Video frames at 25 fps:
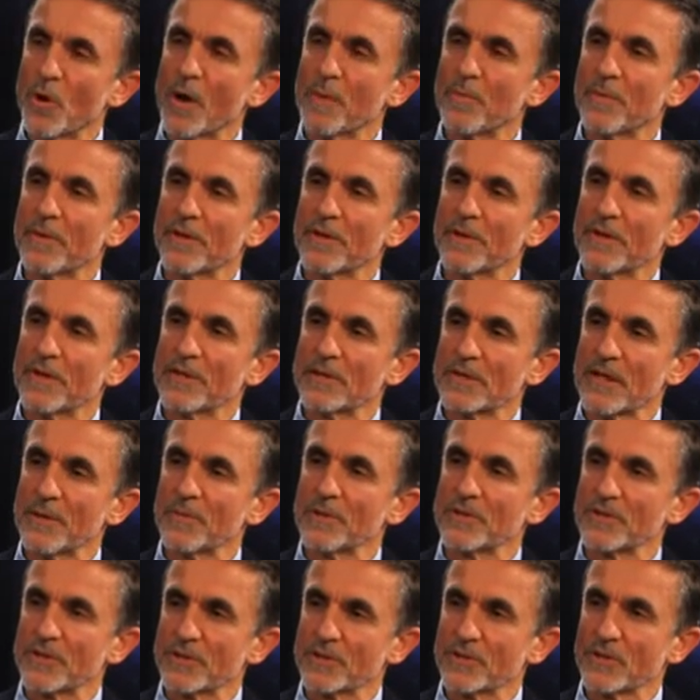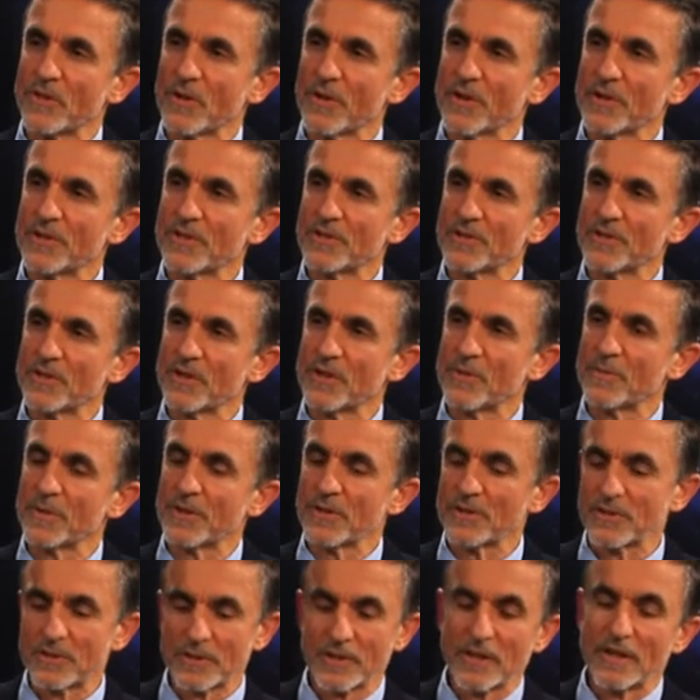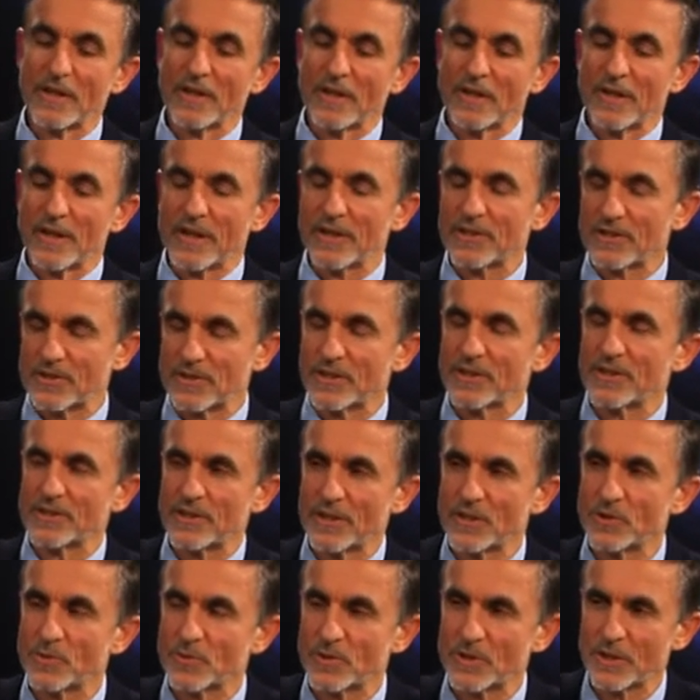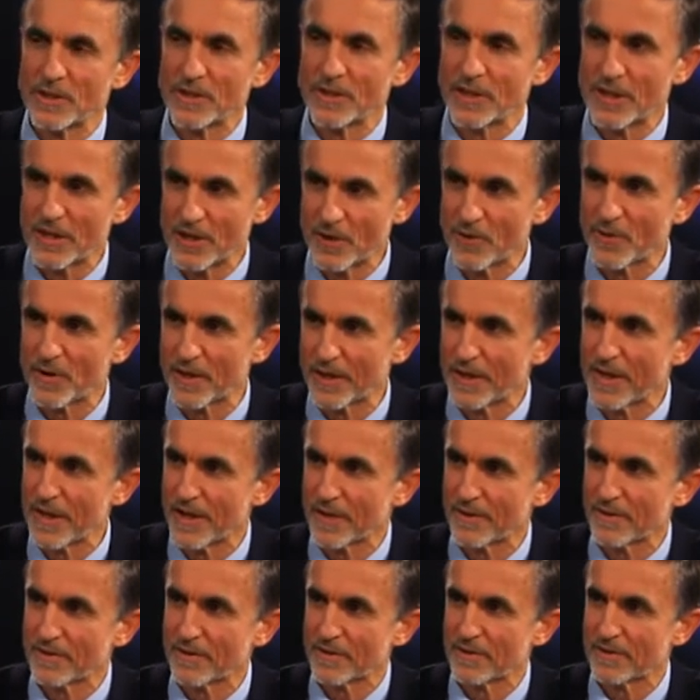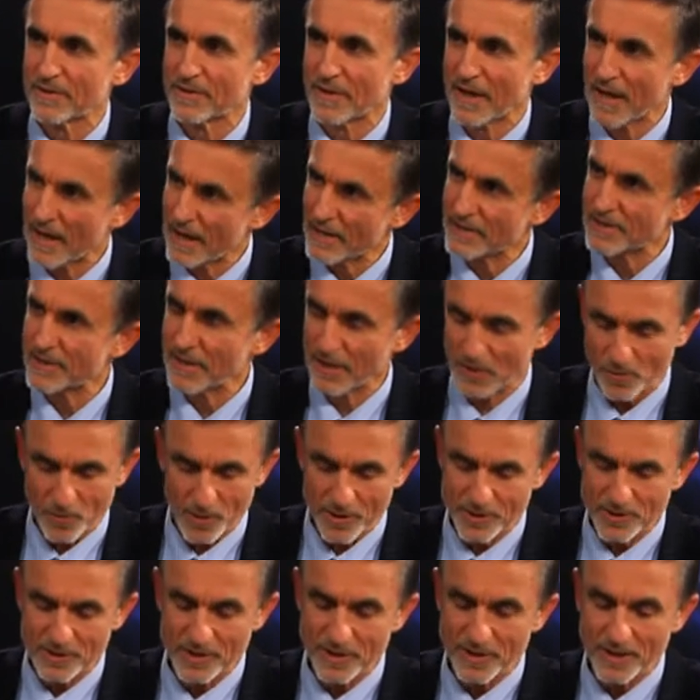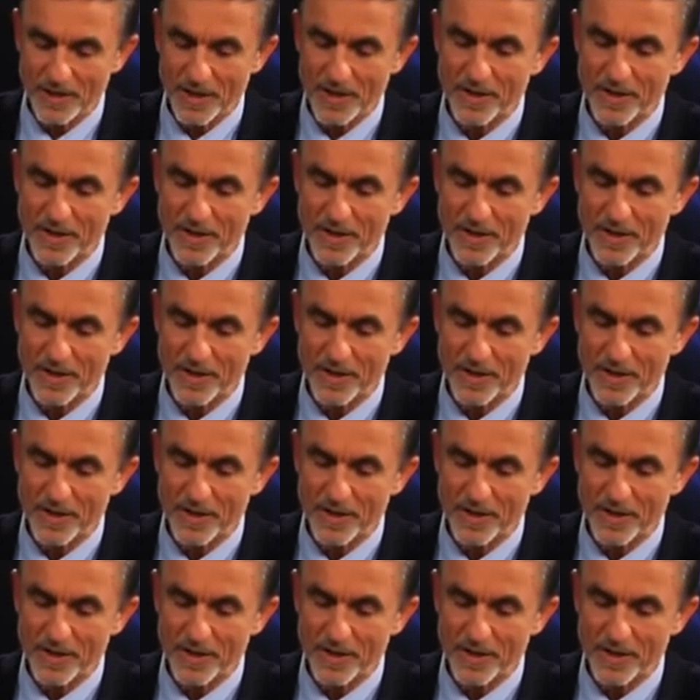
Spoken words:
in Islamic societies, you know, but it's just interesting to hear it again, to ask that question again.